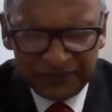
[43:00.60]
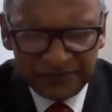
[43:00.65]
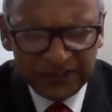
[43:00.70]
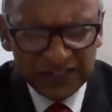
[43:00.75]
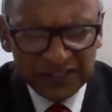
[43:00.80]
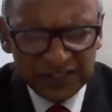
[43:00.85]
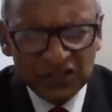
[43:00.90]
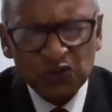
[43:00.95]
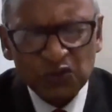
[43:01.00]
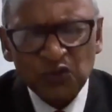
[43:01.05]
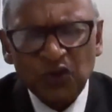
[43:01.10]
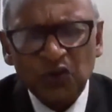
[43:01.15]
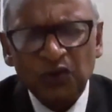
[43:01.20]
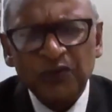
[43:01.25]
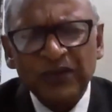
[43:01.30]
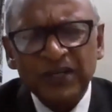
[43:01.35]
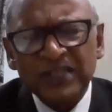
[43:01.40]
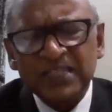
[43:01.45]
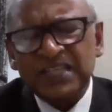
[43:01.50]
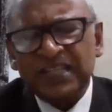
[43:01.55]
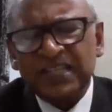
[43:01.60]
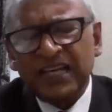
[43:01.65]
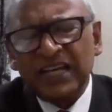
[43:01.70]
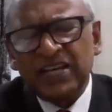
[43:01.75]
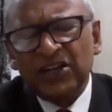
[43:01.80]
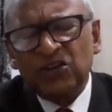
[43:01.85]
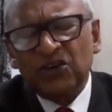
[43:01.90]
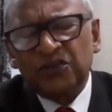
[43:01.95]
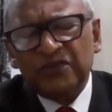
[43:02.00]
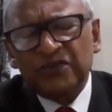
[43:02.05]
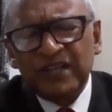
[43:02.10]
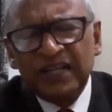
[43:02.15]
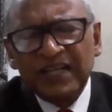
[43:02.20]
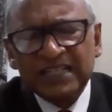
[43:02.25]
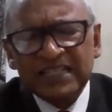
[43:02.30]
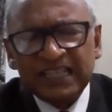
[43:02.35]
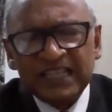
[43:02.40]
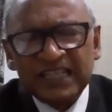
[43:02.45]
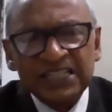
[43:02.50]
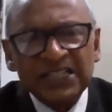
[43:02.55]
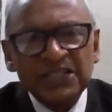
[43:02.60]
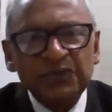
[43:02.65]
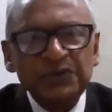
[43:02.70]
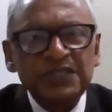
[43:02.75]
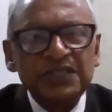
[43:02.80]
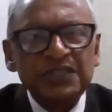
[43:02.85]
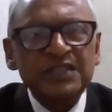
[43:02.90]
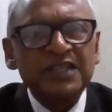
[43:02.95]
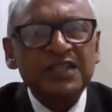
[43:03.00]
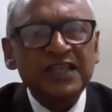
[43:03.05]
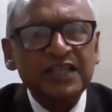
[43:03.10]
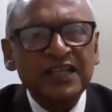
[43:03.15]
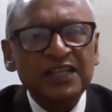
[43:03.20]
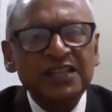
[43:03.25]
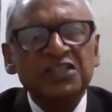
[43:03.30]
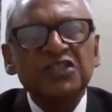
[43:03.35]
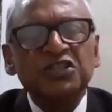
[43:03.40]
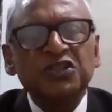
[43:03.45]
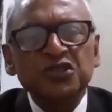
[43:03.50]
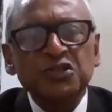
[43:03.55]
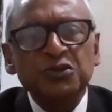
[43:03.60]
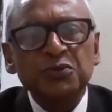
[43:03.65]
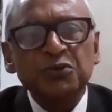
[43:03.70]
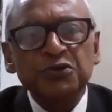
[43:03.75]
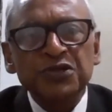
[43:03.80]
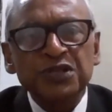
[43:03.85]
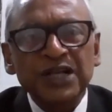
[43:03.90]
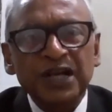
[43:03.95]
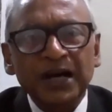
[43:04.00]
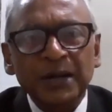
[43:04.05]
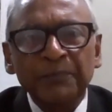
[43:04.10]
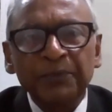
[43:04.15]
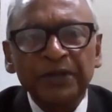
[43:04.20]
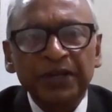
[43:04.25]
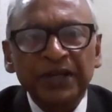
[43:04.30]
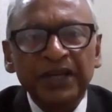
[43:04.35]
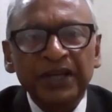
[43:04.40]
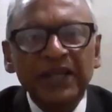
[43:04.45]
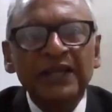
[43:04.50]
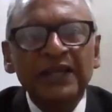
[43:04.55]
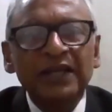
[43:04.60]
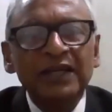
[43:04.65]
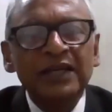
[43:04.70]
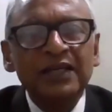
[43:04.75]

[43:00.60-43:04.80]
first took over as CIO of Reliance Energy, which is an energy distribution company,